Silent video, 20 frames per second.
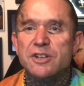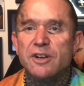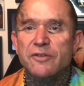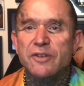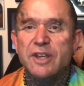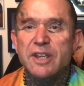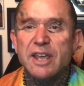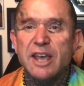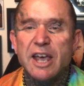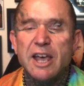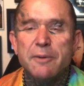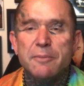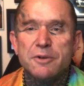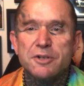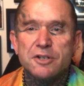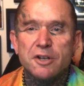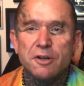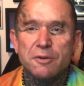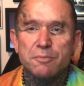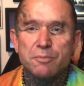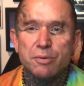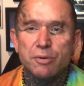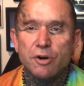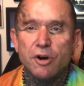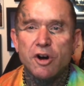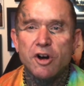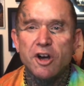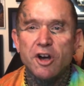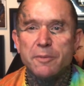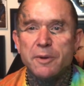I think Amazon
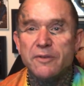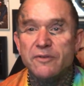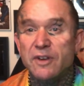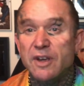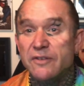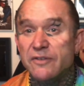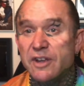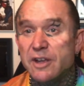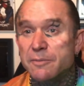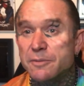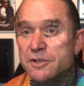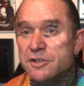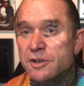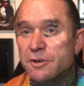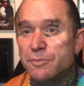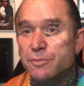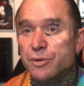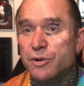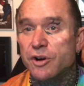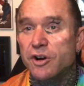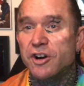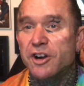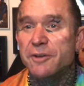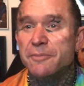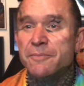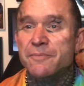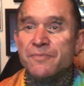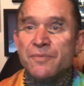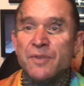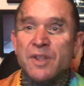Prime if you have Amazon Prime
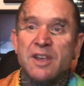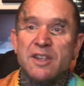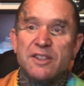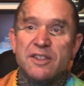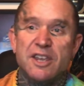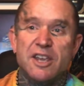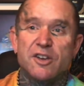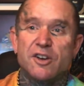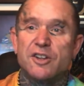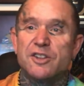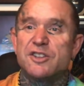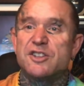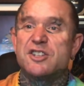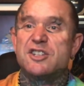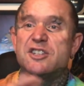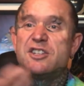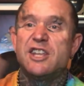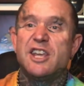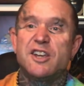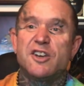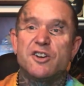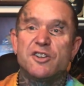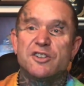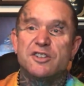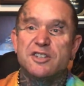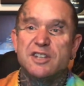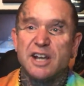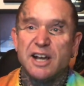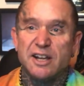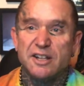right they got they
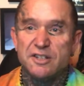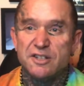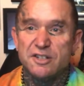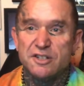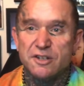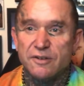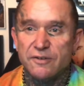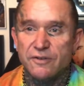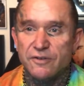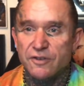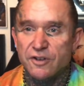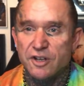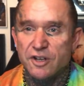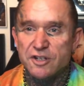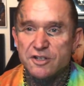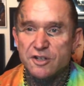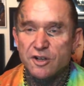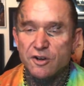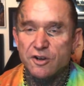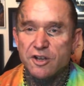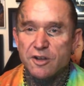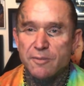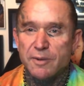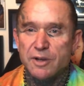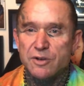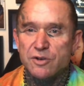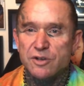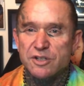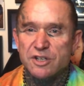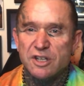got tons of these
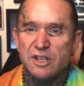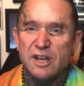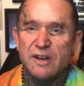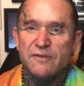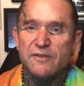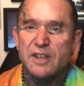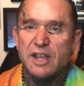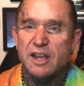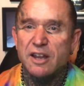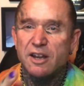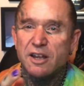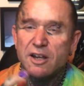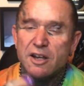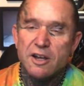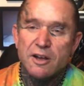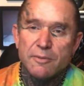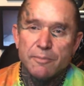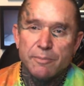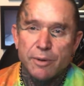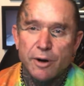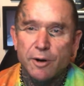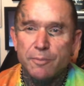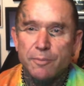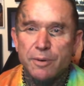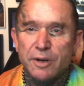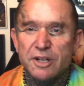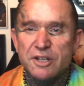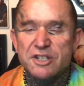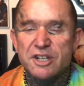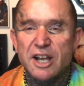documentaries and sure. you have that Bob
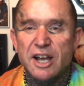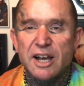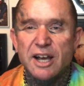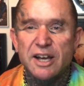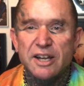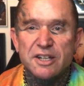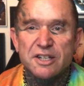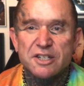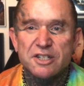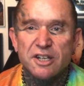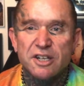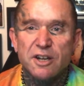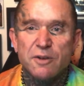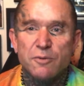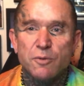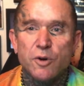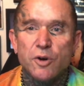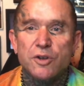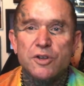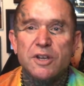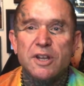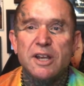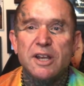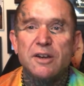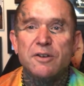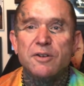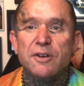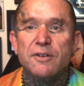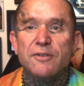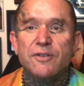Lazar that said he worked at
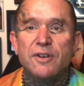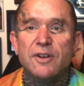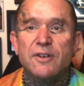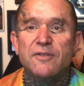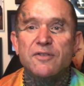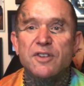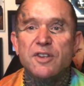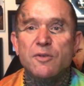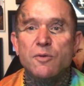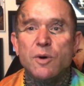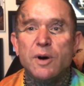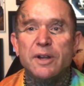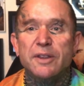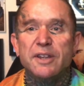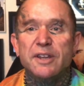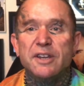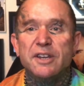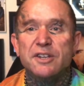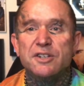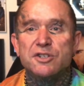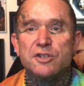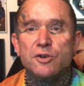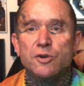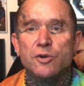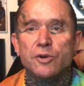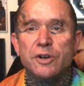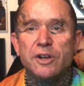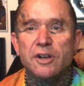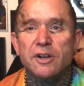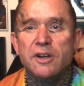Area 51 and he saw
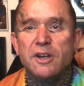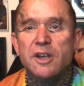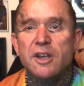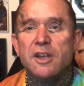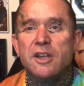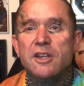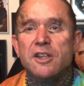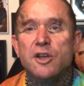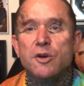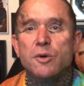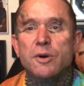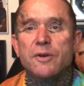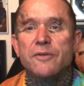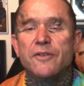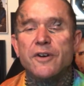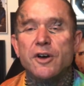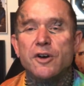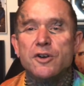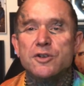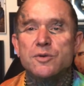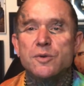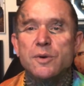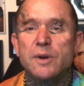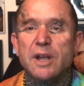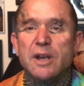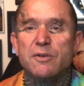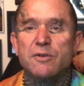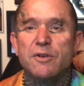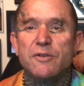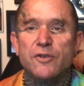the UFOs where
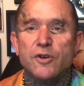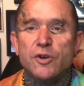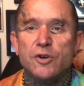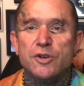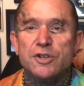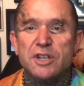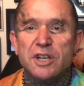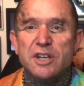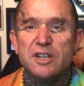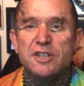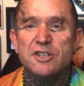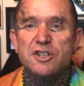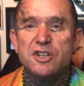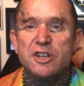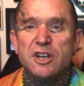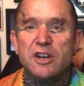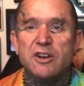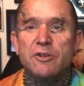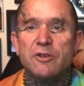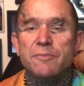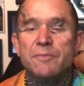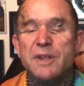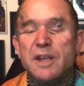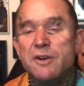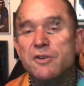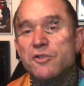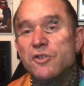they reverse engineer them. Now, uh-huh.